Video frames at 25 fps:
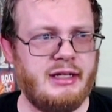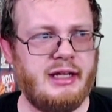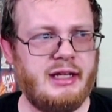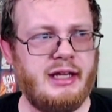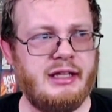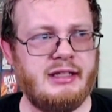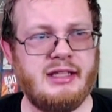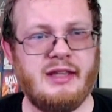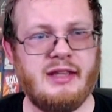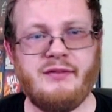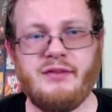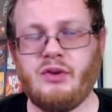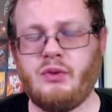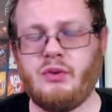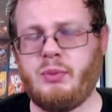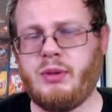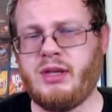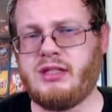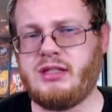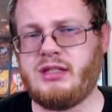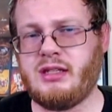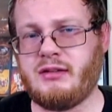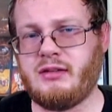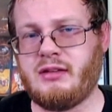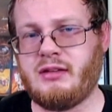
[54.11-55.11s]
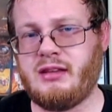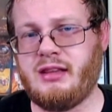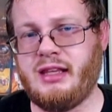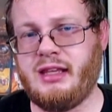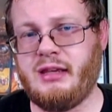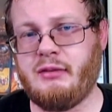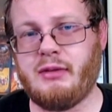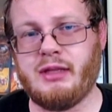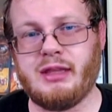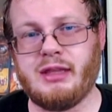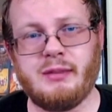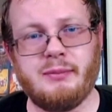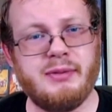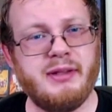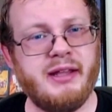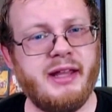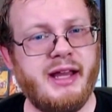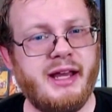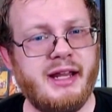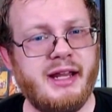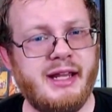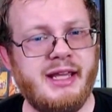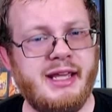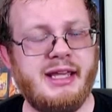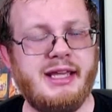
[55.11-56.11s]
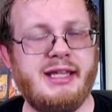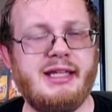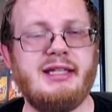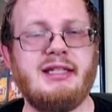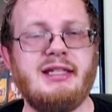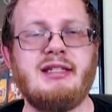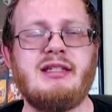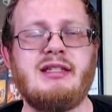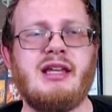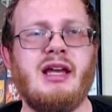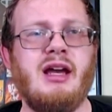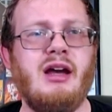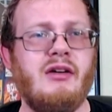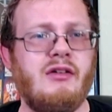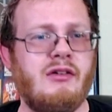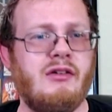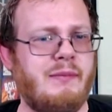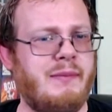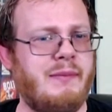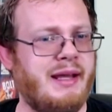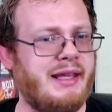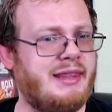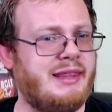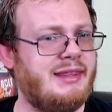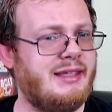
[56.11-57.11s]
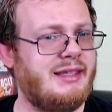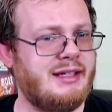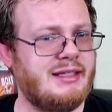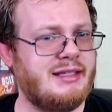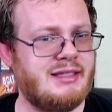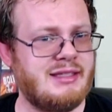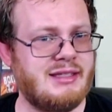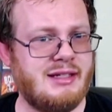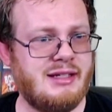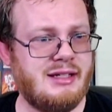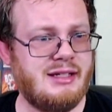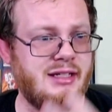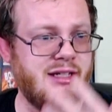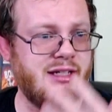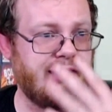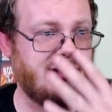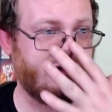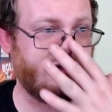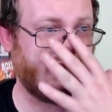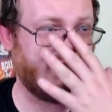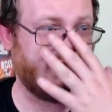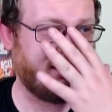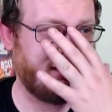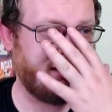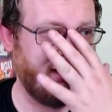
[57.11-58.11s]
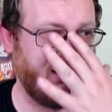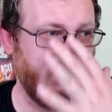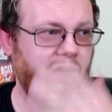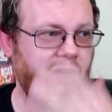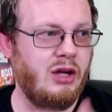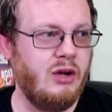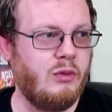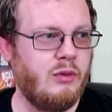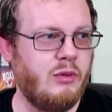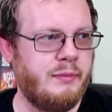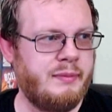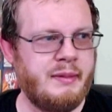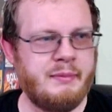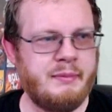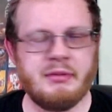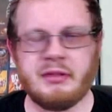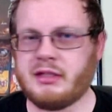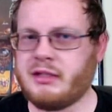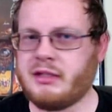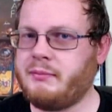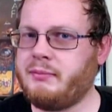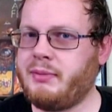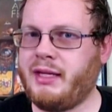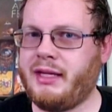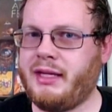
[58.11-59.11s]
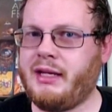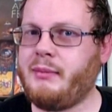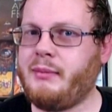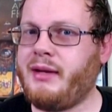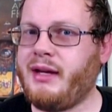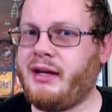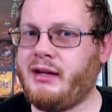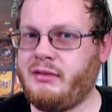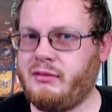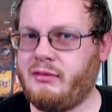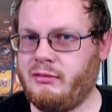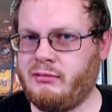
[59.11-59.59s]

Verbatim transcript: I give you basically what the plot is, what my thoughts on it are, what people complain about, and